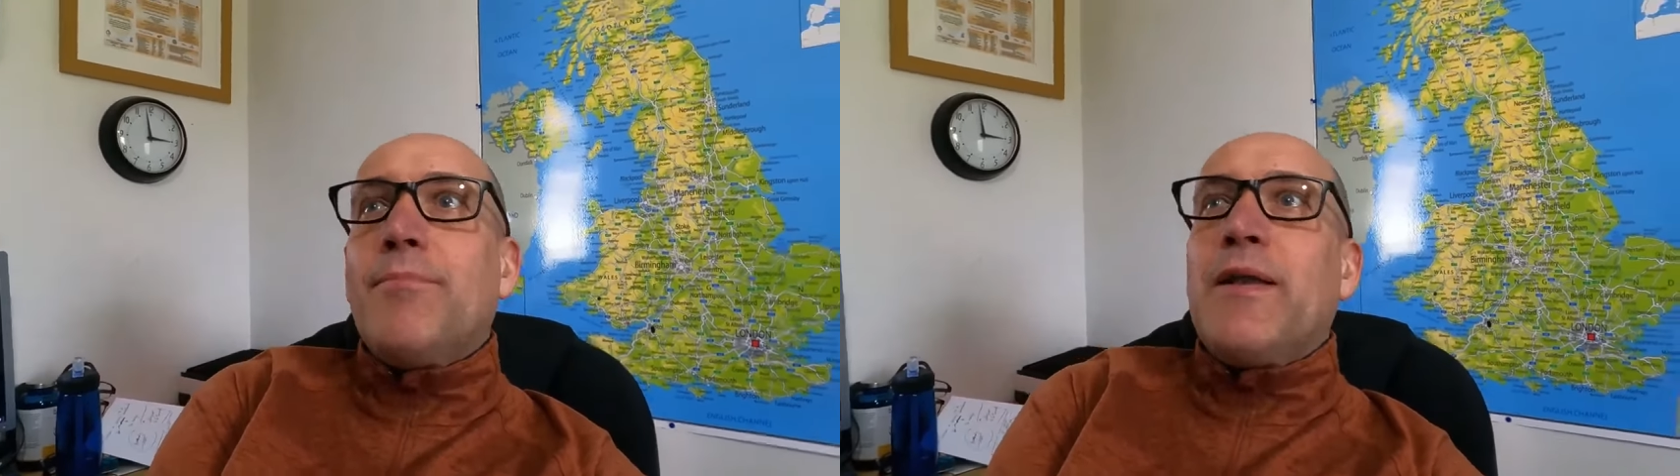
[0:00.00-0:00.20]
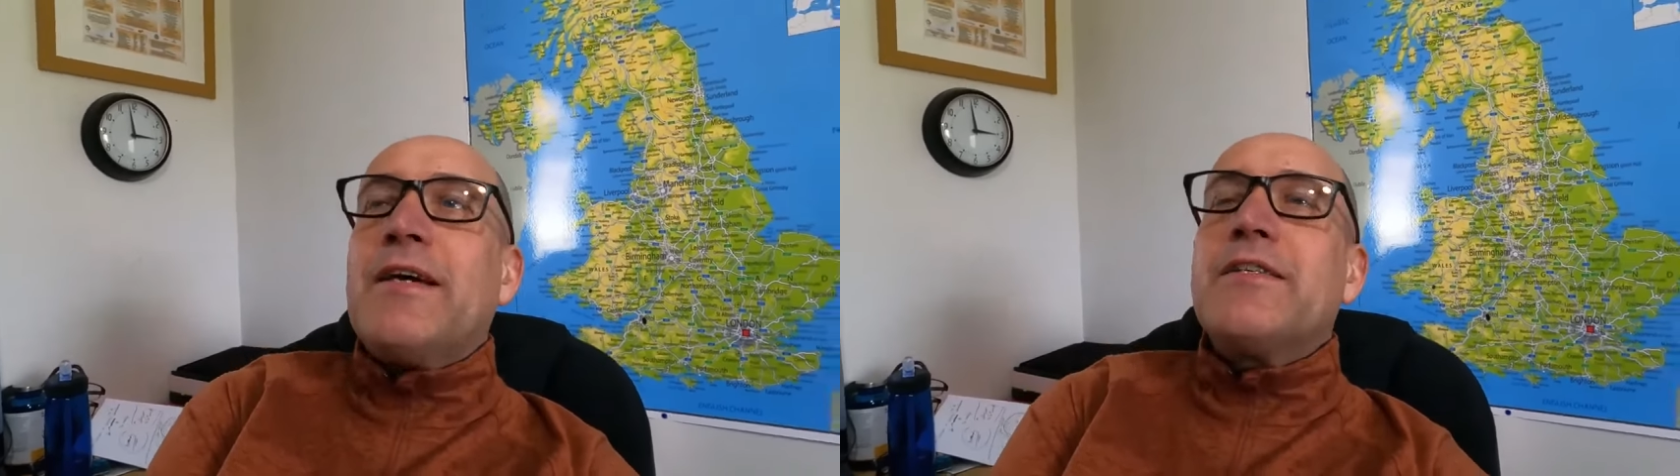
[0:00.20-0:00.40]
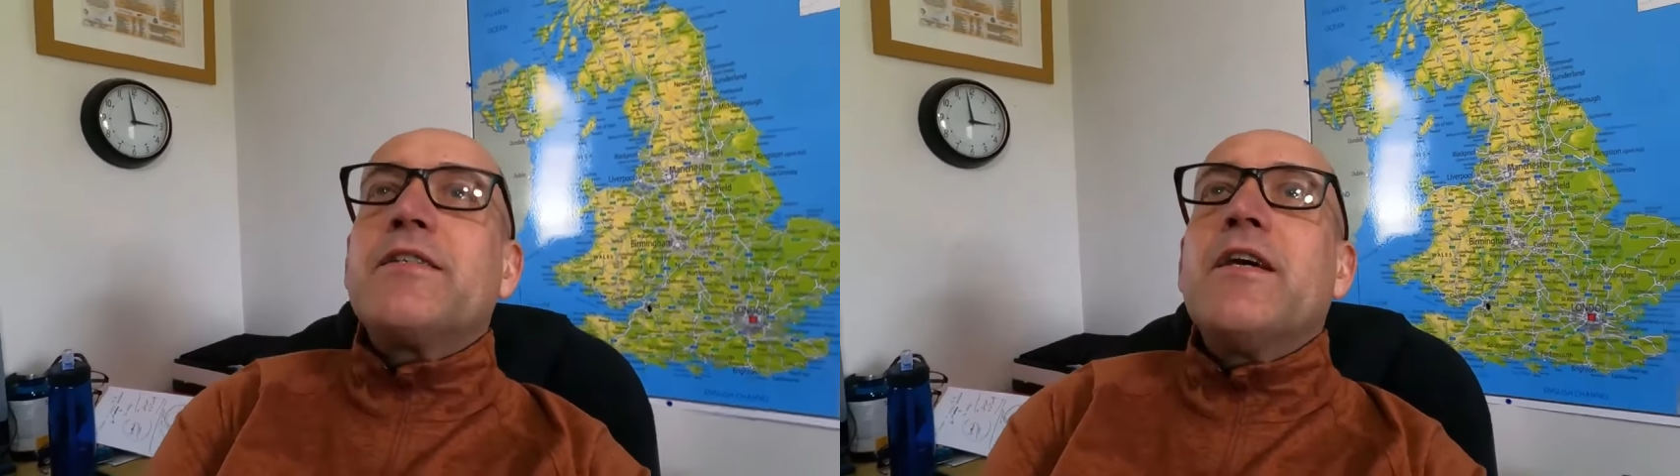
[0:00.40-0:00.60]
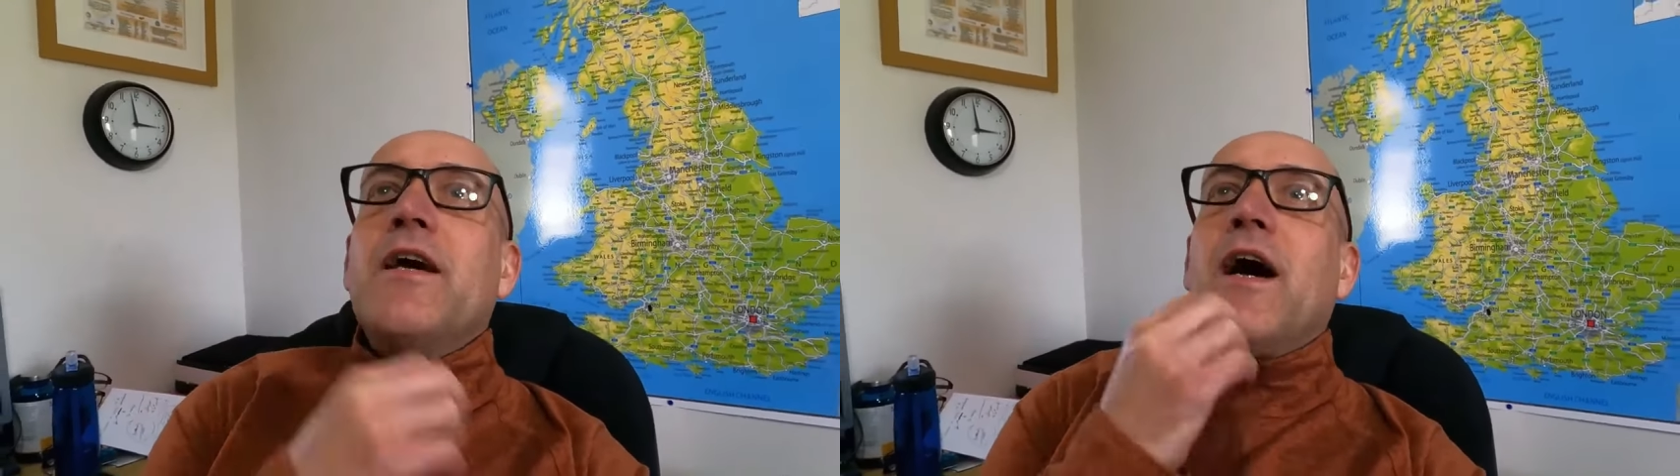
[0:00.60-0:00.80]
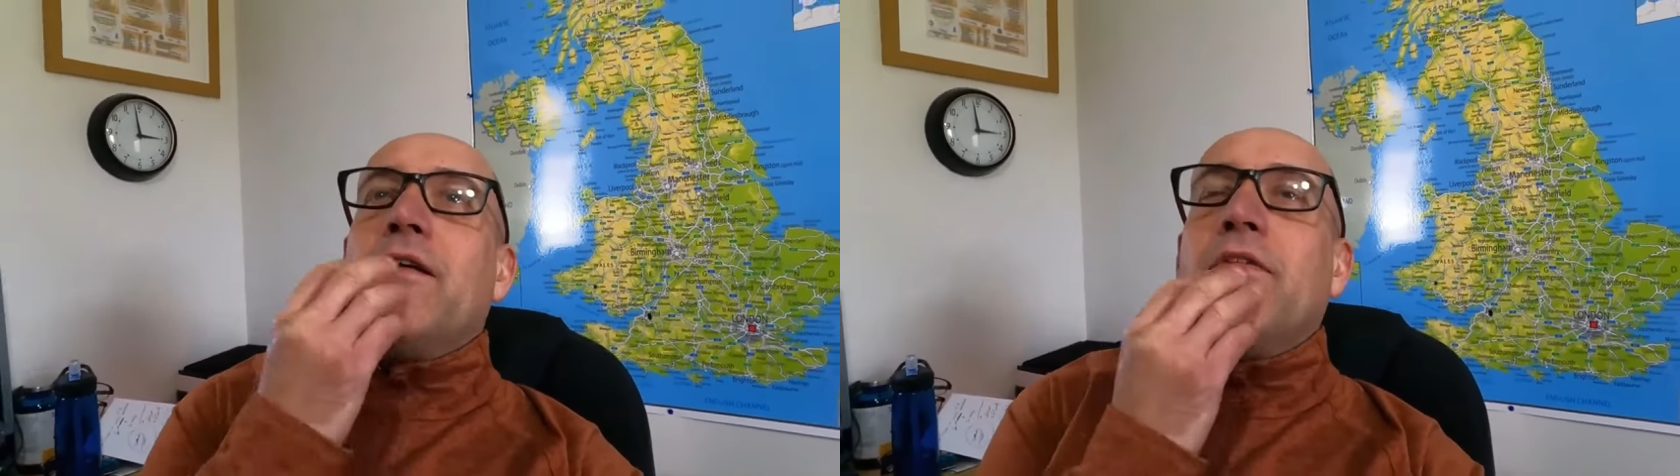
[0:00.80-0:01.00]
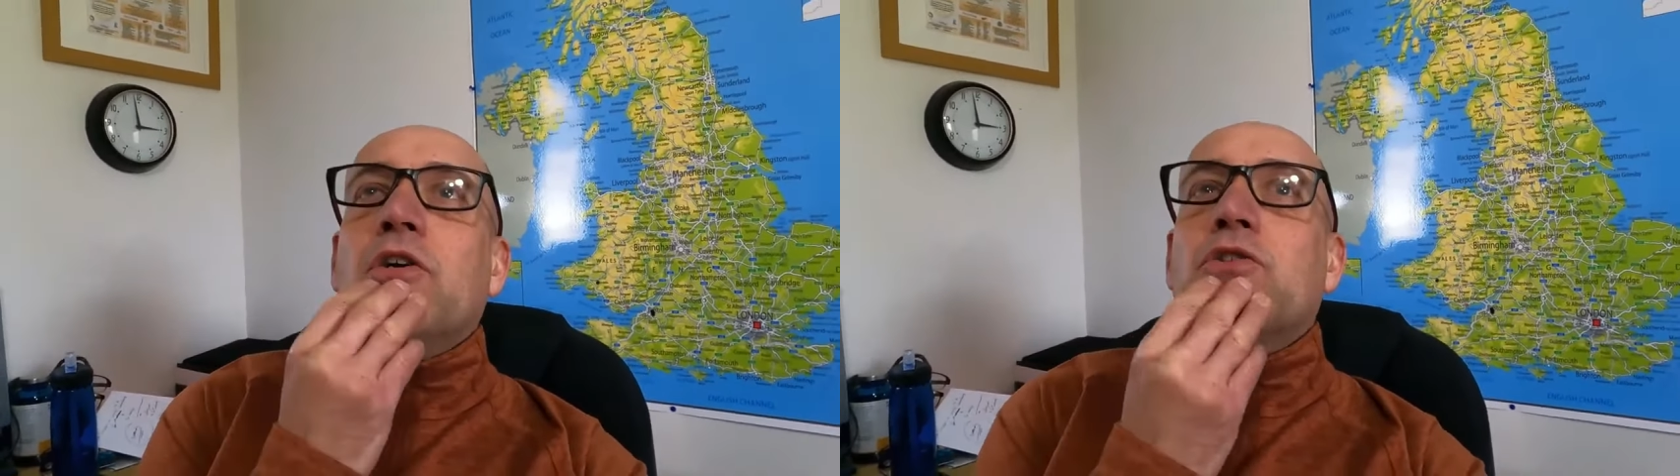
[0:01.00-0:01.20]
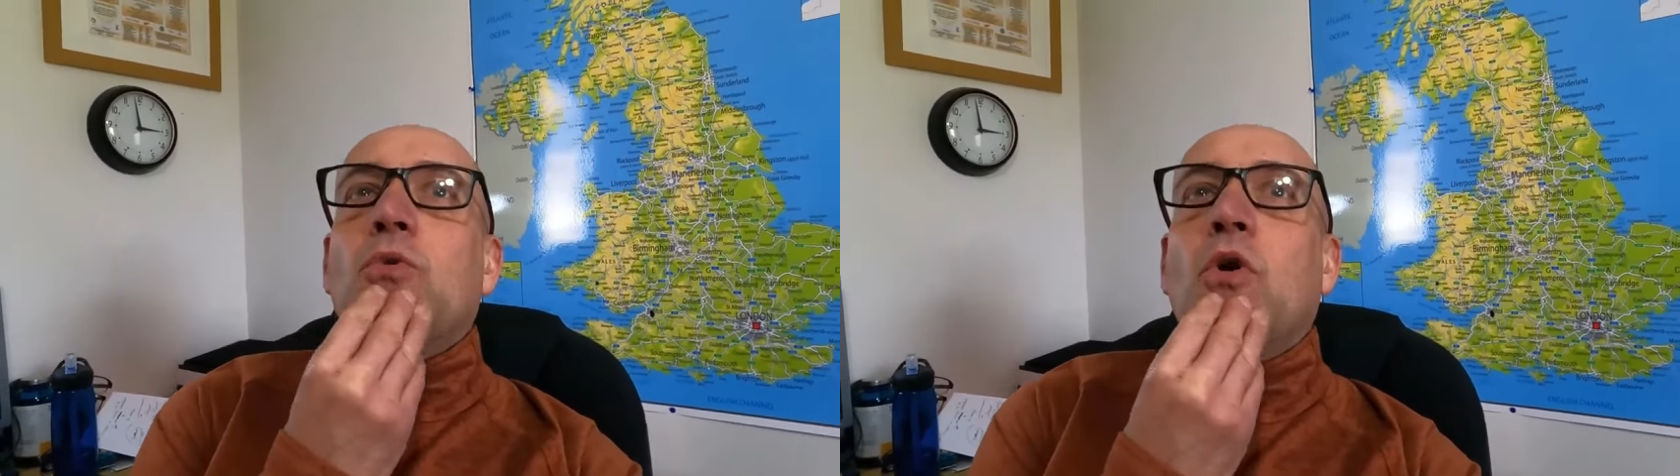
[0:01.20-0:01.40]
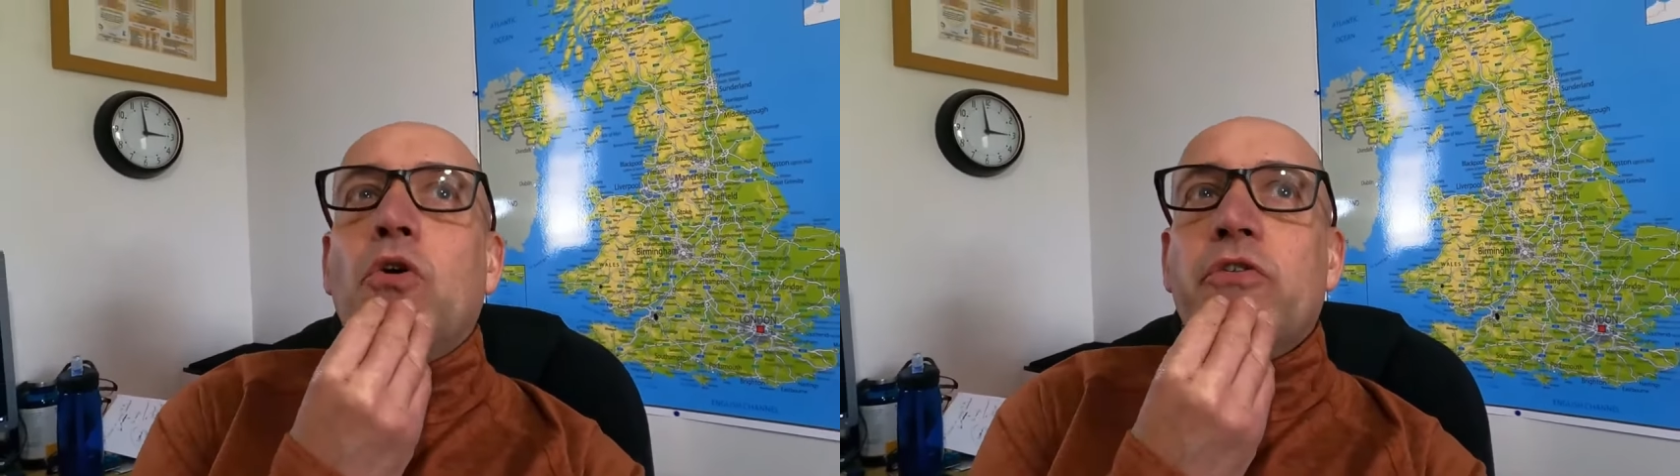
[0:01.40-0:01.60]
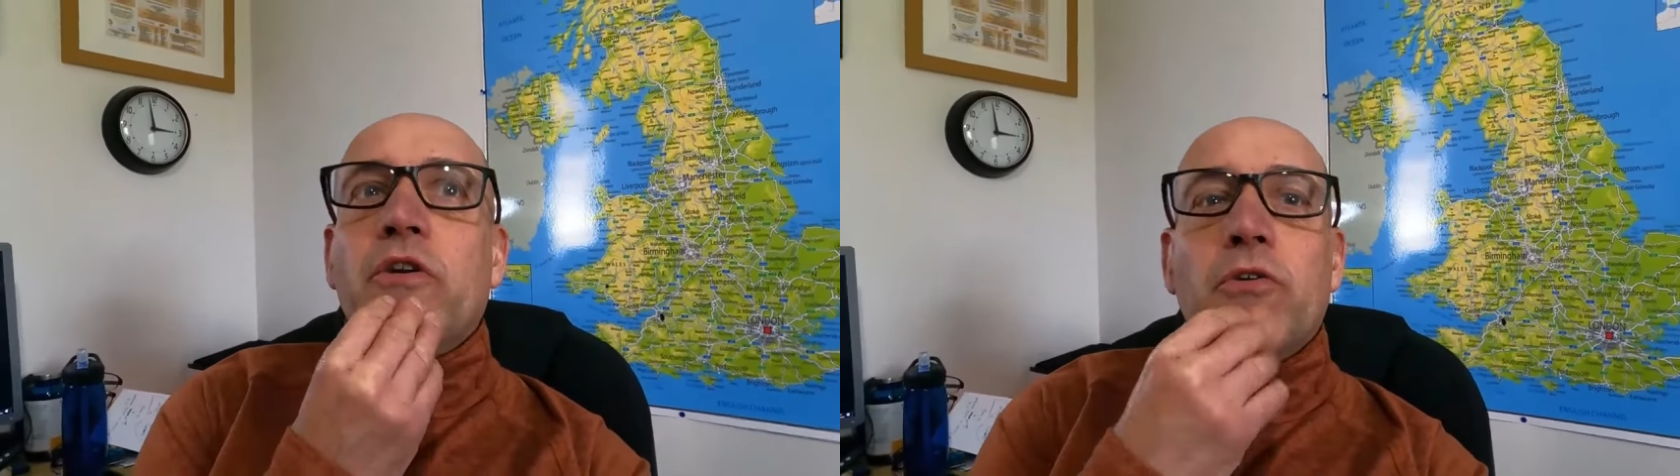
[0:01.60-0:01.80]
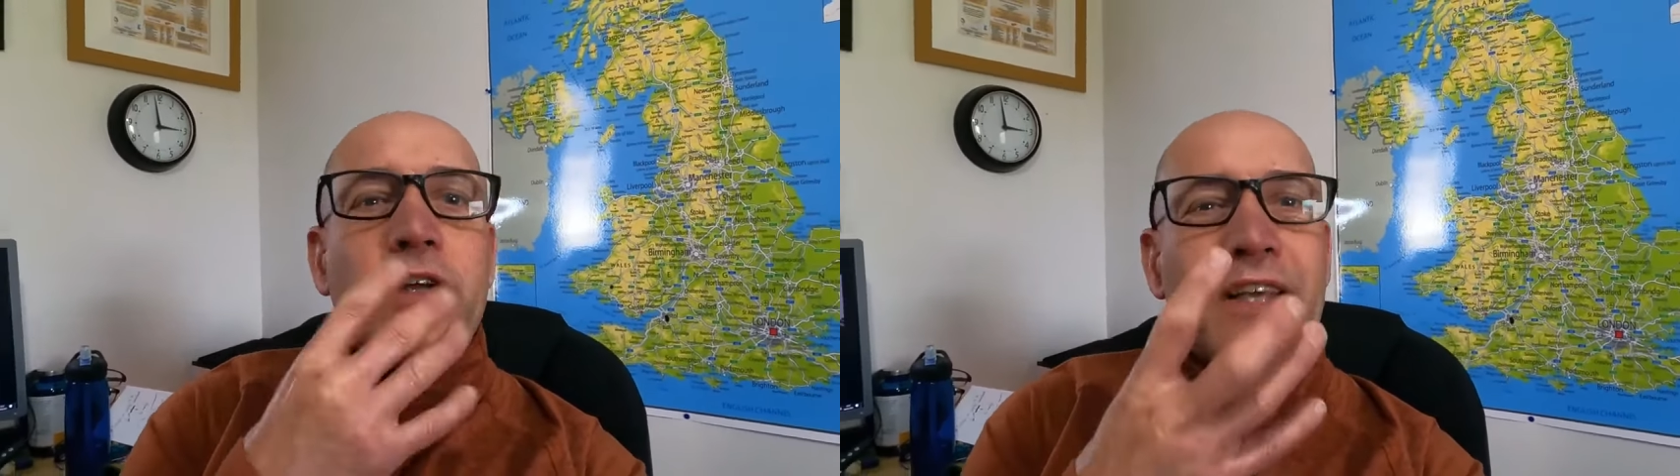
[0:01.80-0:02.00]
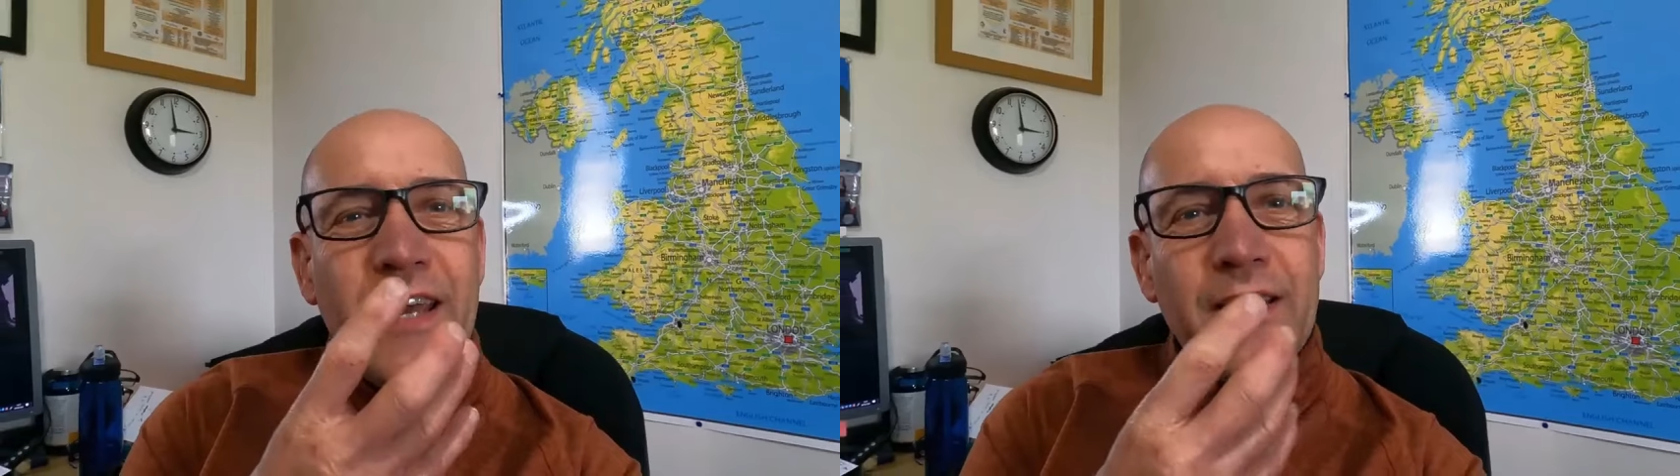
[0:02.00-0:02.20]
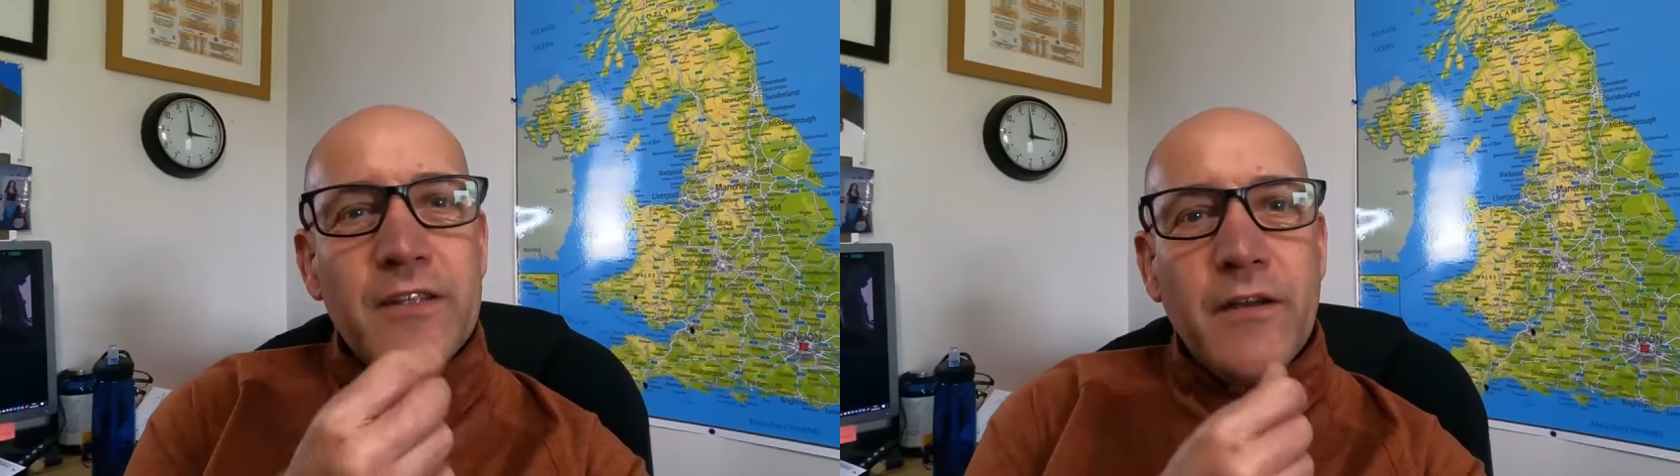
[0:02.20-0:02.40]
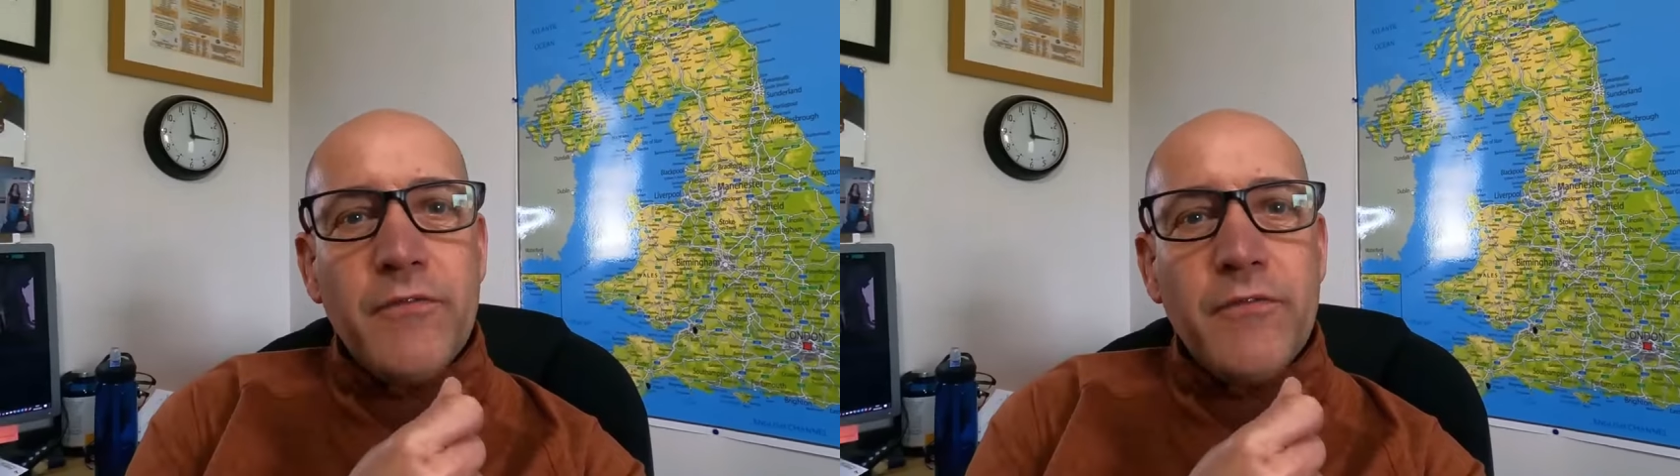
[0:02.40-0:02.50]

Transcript: Plus, I've got to order a lot of kit.